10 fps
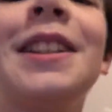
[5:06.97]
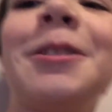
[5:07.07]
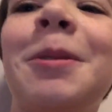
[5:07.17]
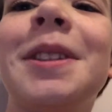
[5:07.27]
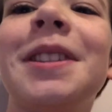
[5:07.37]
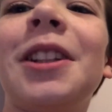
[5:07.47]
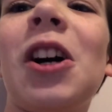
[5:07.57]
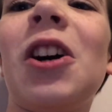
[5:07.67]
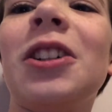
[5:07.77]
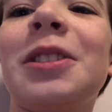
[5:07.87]
it was an
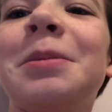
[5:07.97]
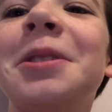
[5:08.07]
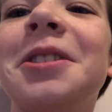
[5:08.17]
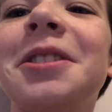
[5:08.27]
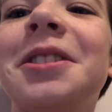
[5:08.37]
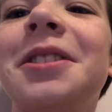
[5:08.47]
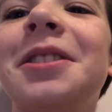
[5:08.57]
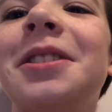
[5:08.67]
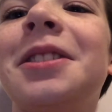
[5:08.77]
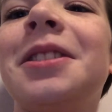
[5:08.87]
octopus
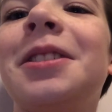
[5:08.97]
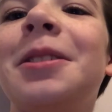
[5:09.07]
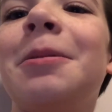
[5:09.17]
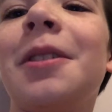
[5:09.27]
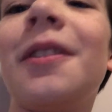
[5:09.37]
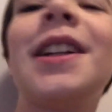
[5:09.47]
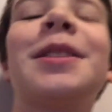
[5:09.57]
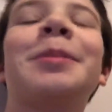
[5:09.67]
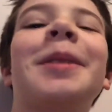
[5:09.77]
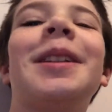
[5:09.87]
with
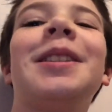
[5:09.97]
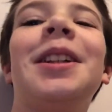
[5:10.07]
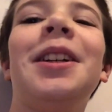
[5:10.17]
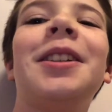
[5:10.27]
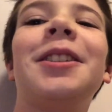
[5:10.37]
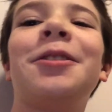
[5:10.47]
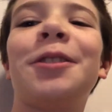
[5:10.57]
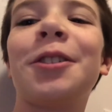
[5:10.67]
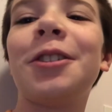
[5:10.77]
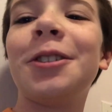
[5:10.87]
razor blades
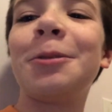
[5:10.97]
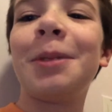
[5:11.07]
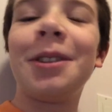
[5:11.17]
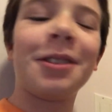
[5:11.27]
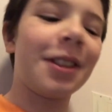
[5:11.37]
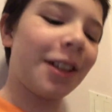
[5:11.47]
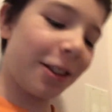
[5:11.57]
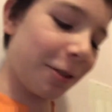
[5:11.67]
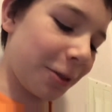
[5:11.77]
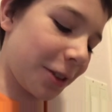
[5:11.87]
doing curve wheels, and
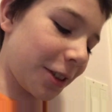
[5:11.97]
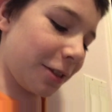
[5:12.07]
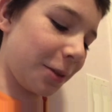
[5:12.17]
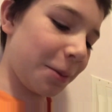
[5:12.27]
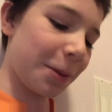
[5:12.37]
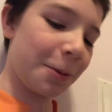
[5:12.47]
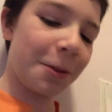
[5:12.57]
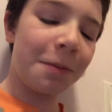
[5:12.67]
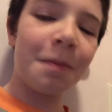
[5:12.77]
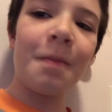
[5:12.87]
that's what was killing
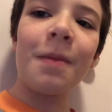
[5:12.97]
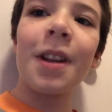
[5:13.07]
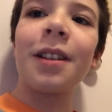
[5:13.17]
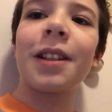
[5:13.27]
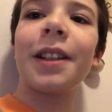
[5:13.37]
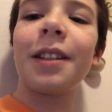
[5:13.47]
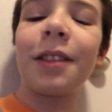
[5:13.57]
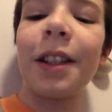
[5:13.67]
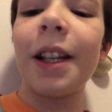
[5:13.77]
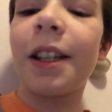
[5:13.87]
people. Okay, now
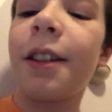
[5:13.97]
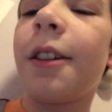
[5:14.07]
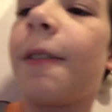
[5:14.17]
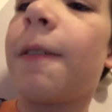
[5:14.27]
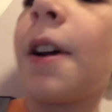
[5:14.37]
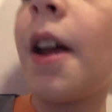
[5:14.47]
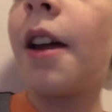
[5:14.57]
the end of